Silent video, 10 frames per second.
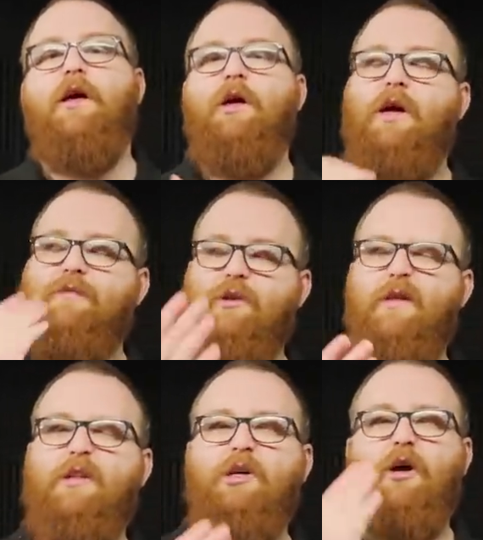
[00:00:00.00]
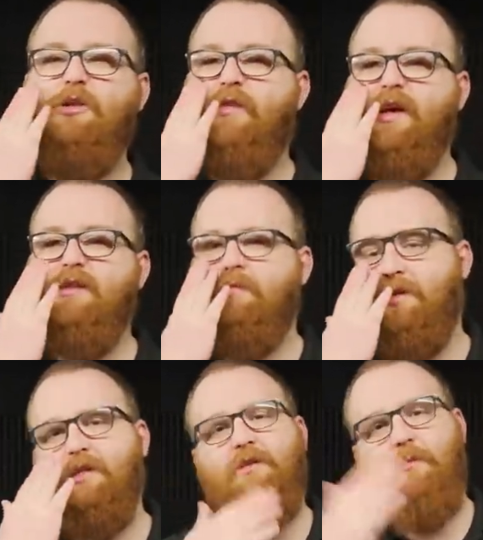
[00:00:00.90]
yeah, you have no, to do it in the charge phase.
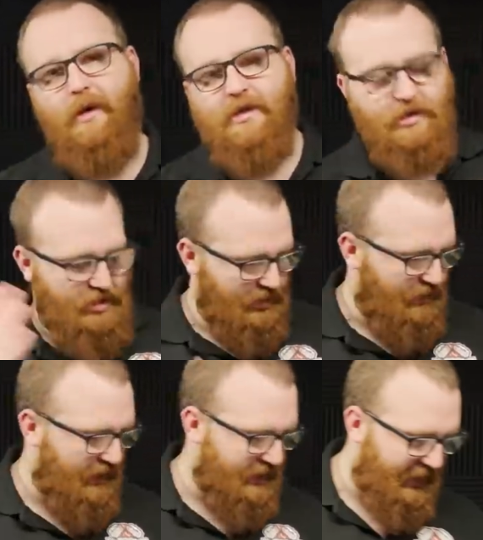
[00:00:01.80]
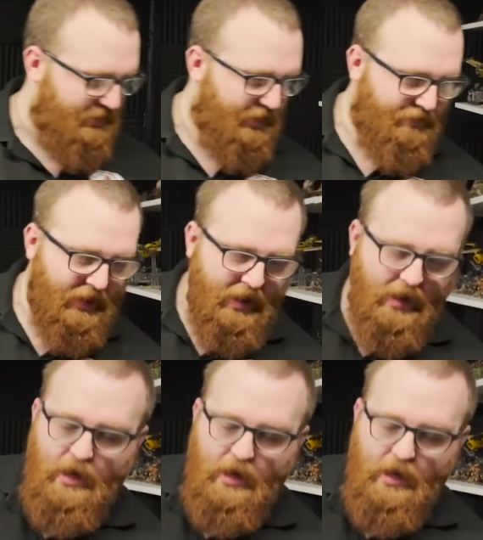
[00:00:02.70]
Obviously, it's got yes. past the charge phase. Yes.